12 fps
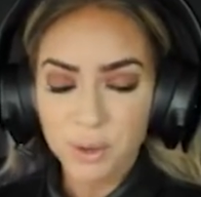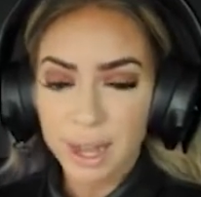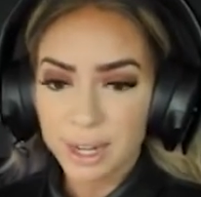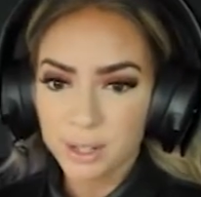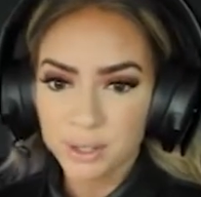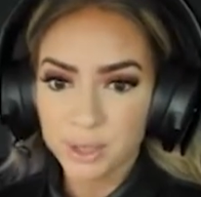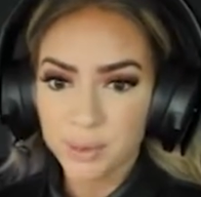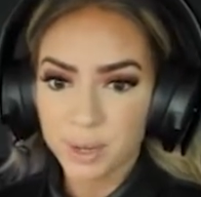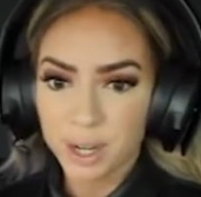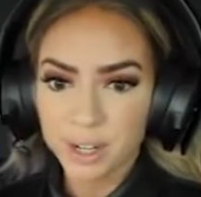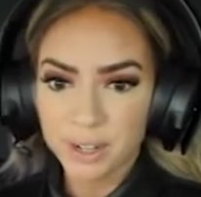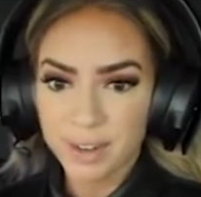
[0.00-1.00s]
I know, Sue
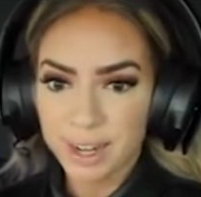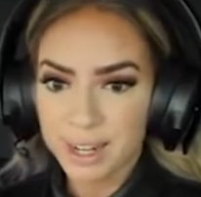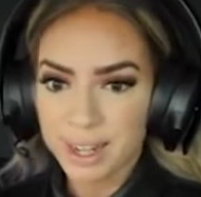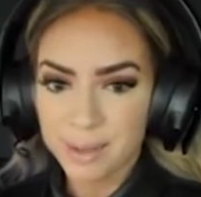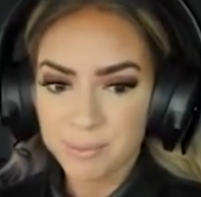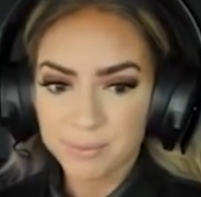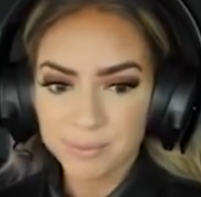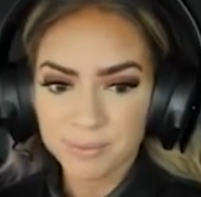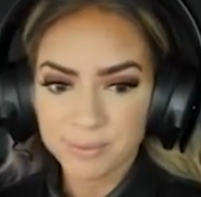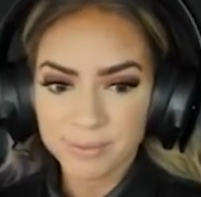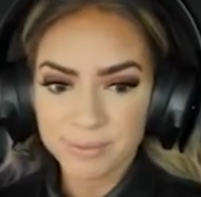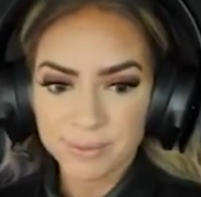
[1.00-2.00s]
Warren, you gotta come.
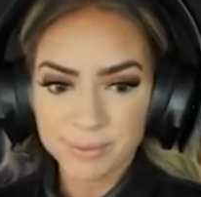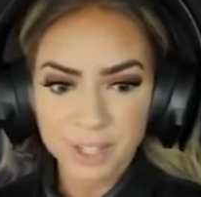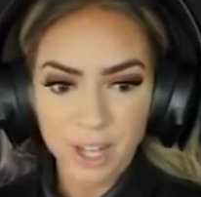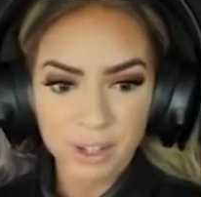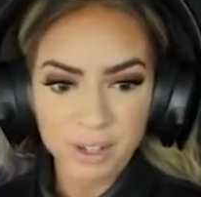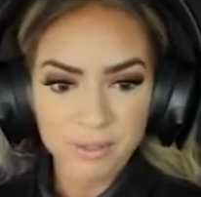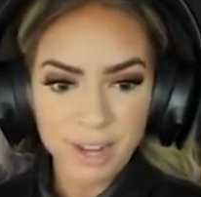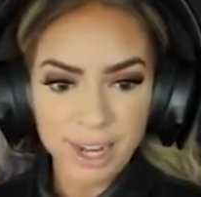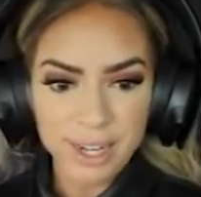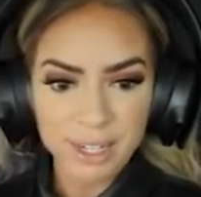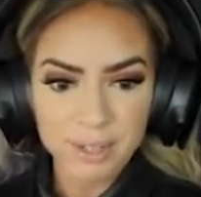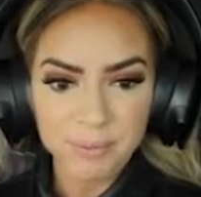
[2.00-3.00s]
Y'all are invited.